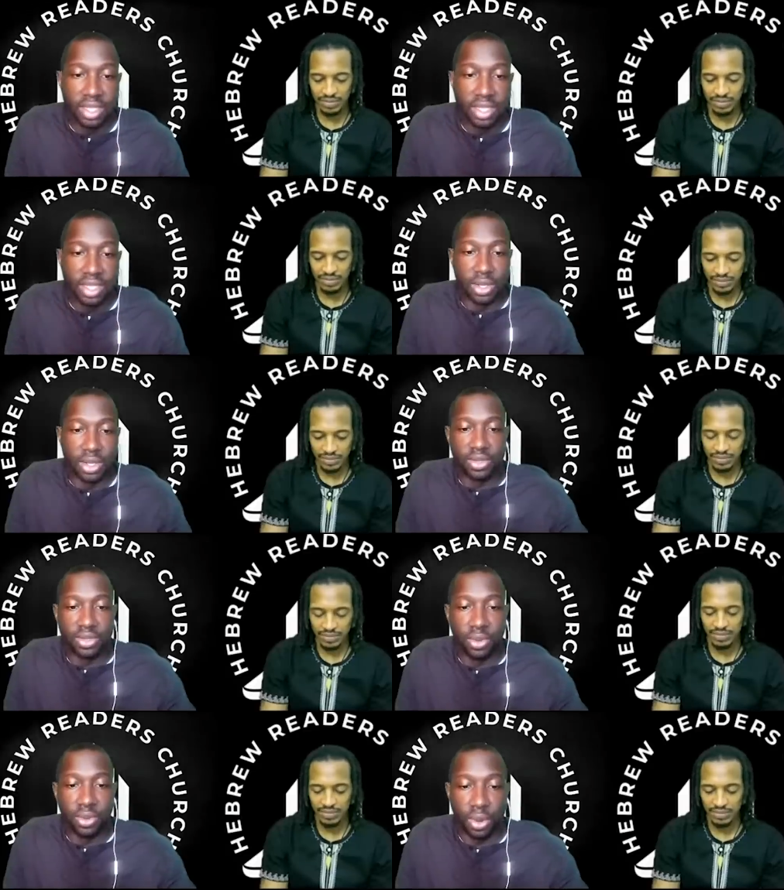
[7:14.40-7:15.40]
Speaker 1: So
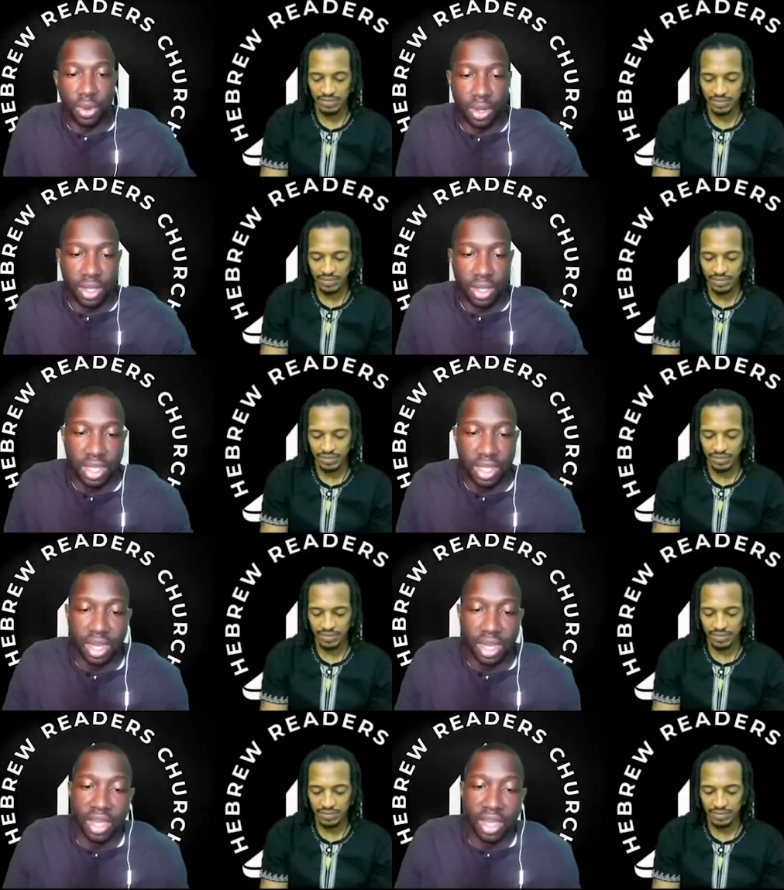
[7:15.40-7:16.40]
it's for
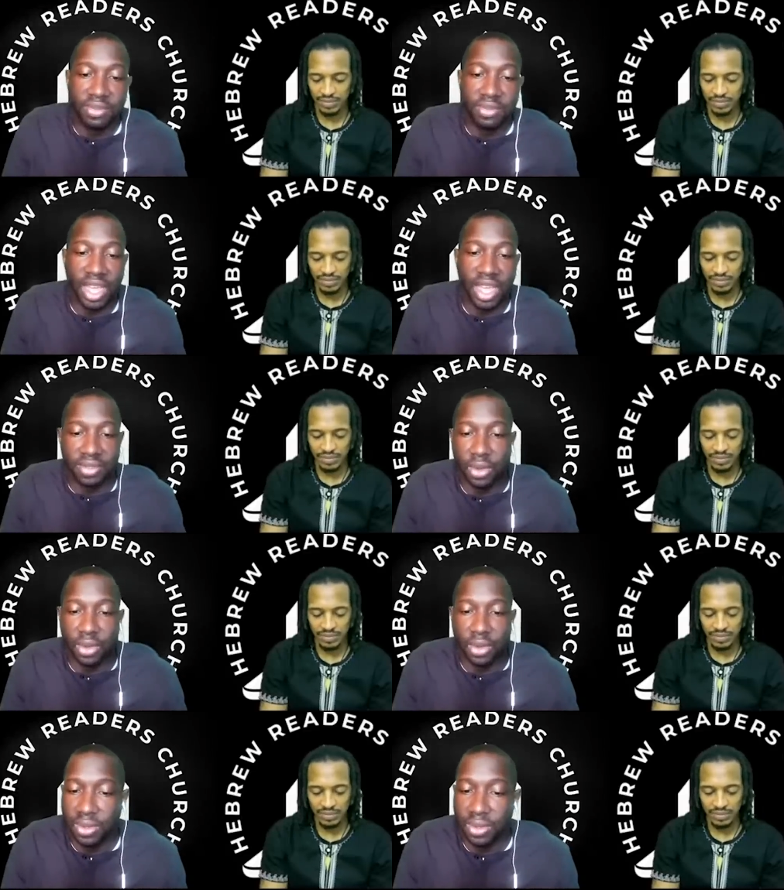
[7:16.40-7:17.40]
love of life
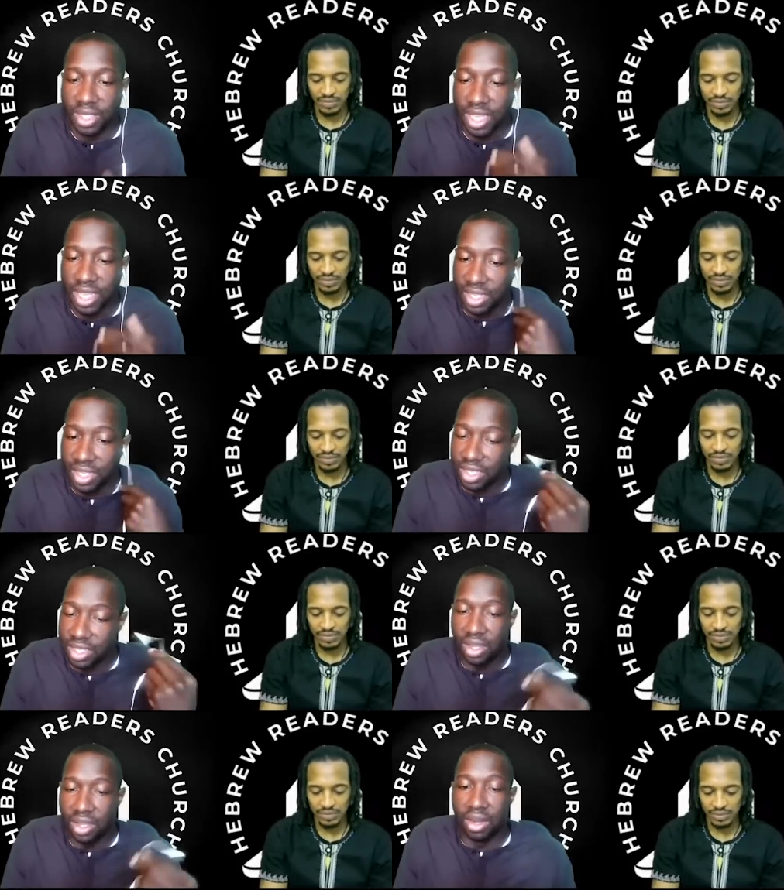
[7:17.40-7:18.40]
that we don't taste
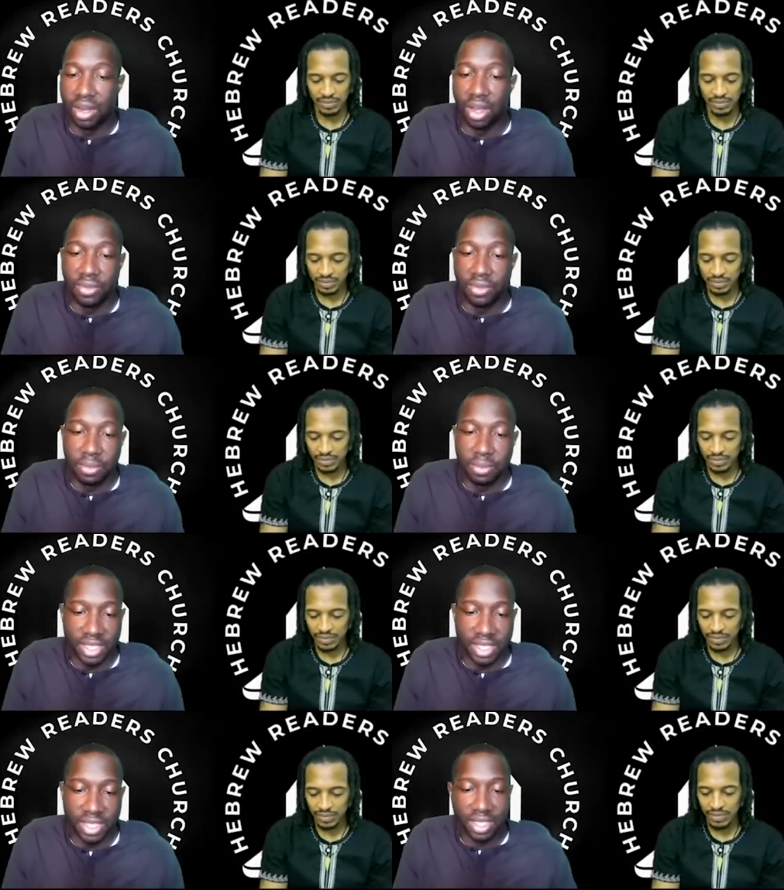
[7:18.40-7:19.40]
unlawful
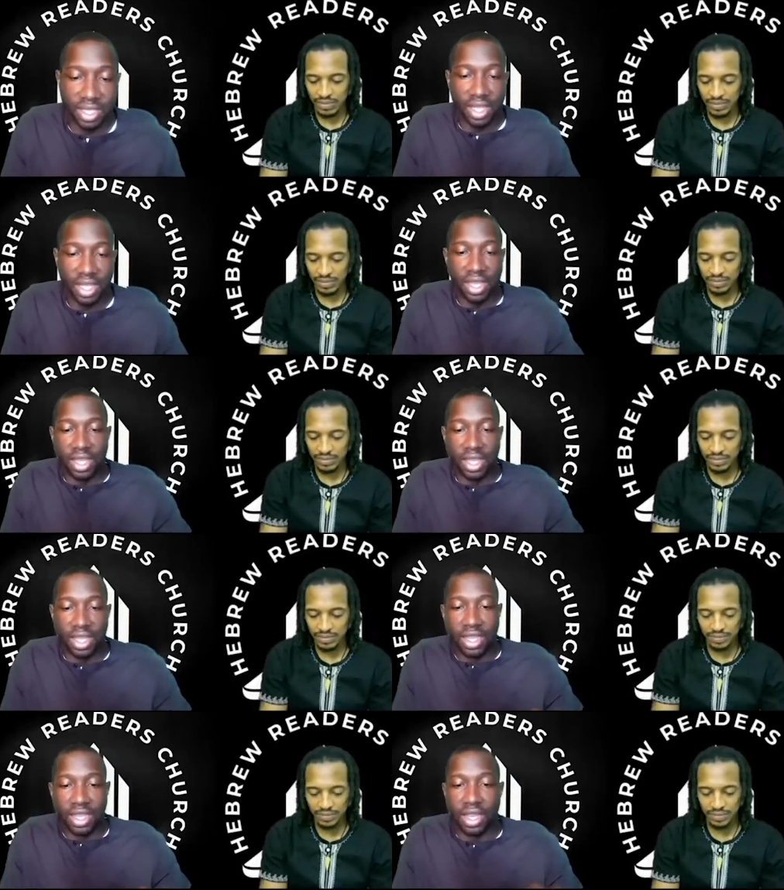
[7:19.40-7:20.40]
meats.
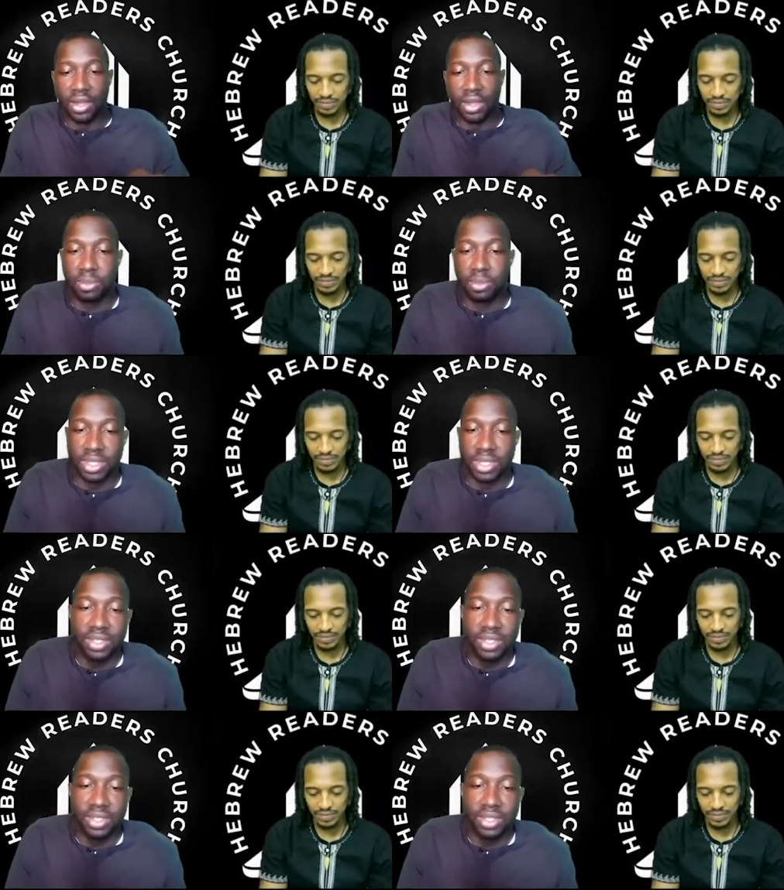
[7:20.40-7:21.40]
Now,
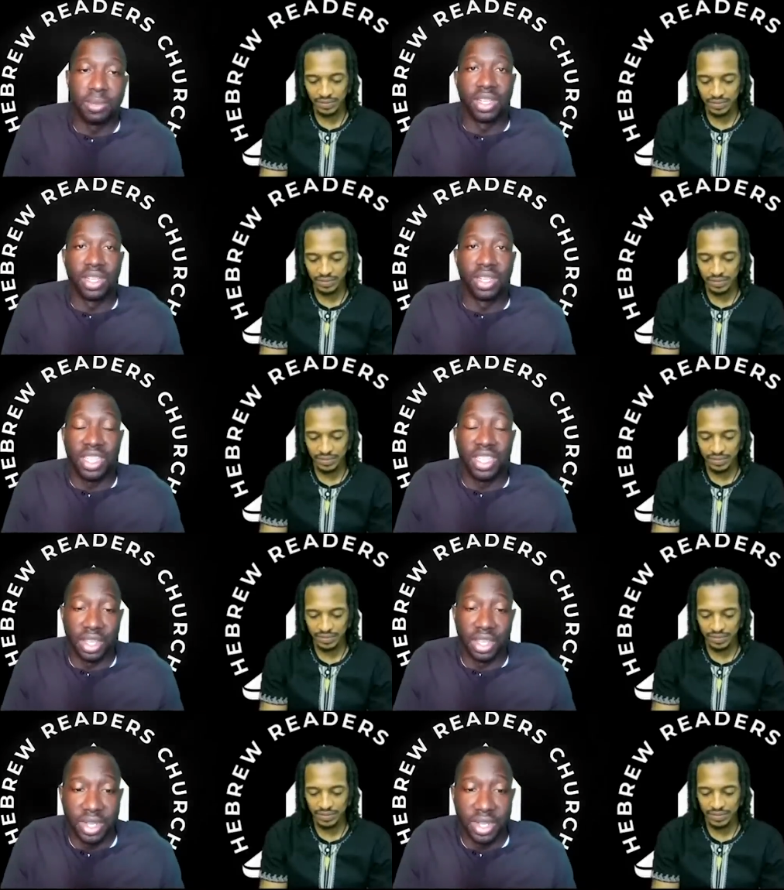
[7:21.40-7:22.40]
pertaining to some unclean
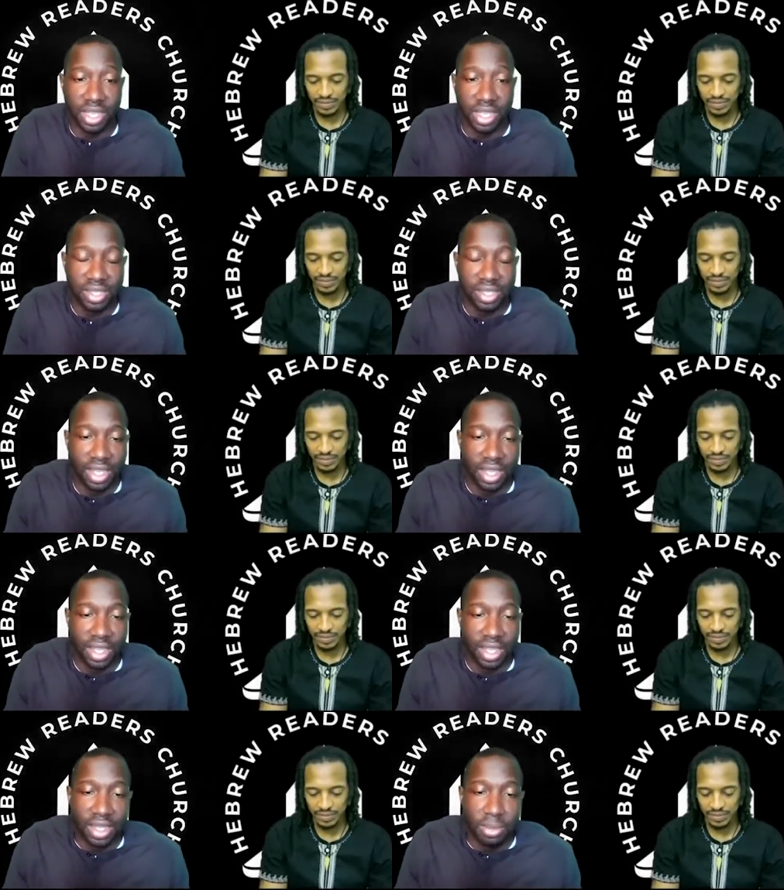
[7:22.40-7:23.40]
ingredients,
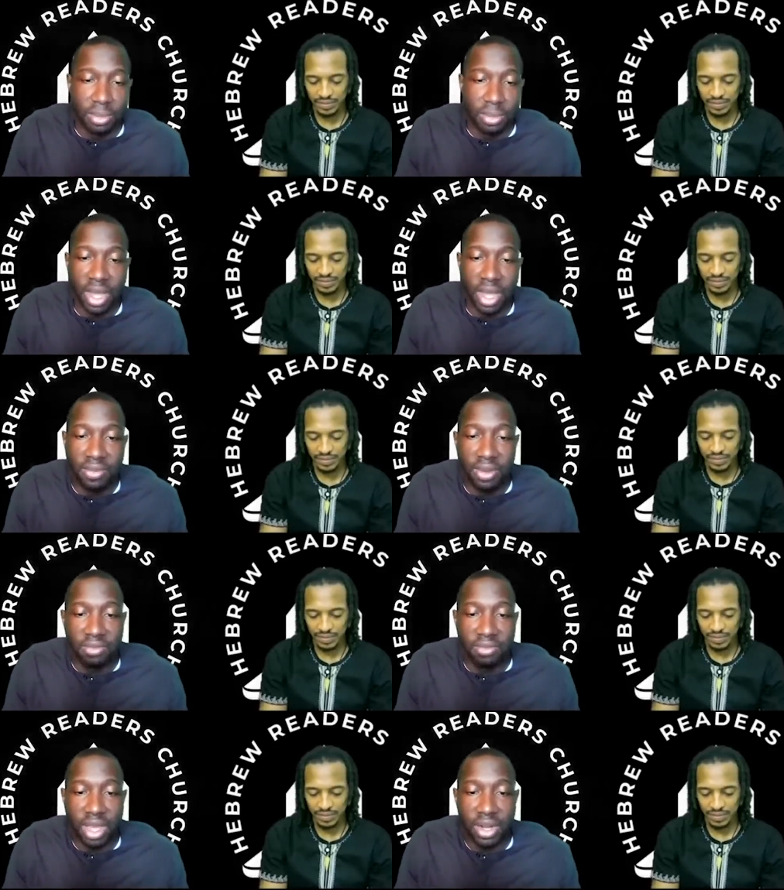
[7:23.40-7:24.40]
be
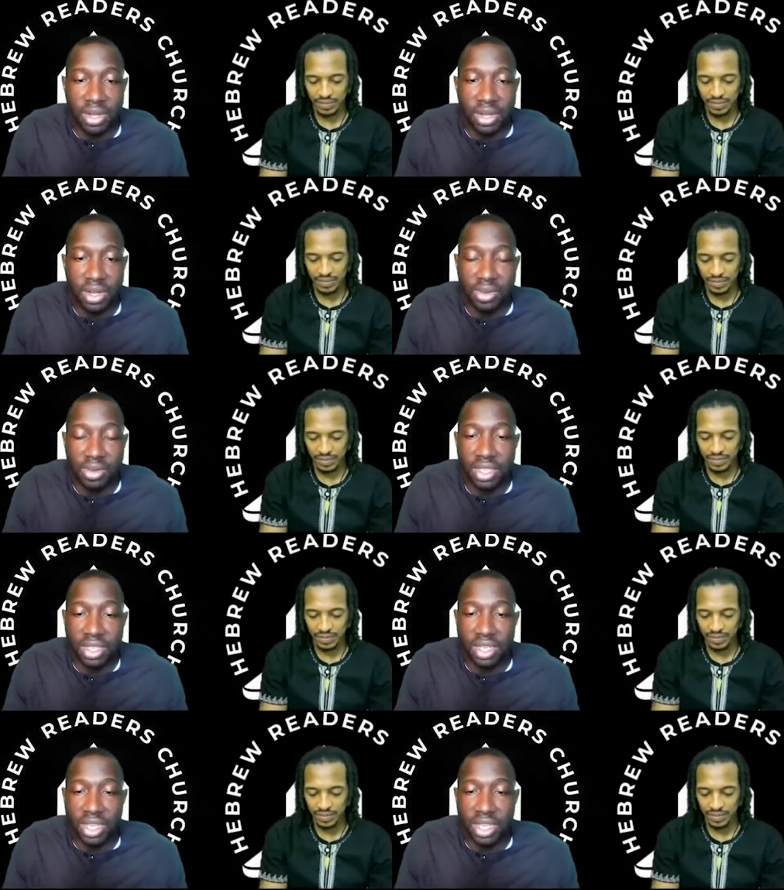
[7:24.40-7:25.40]
mindful of modern
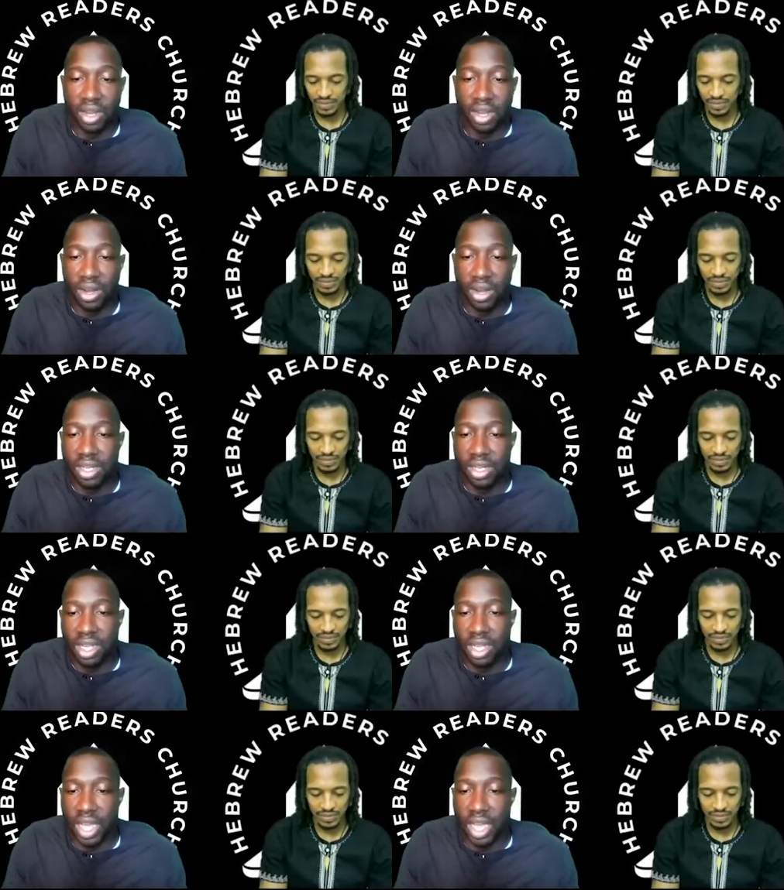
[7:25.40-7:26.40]
ingredients like lard,
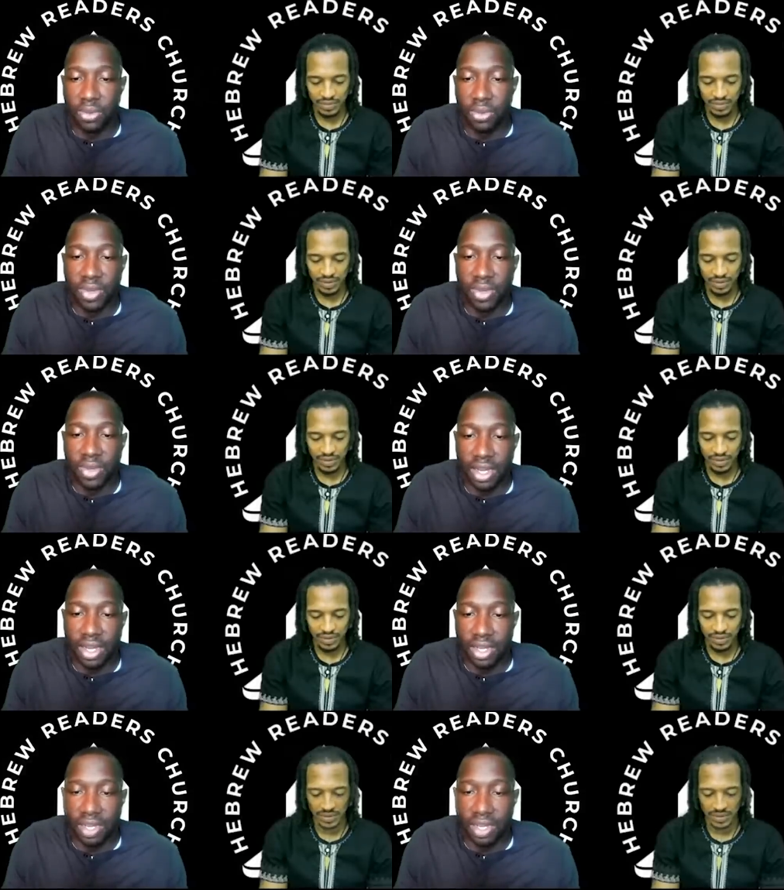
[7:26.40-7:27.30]
animal fat,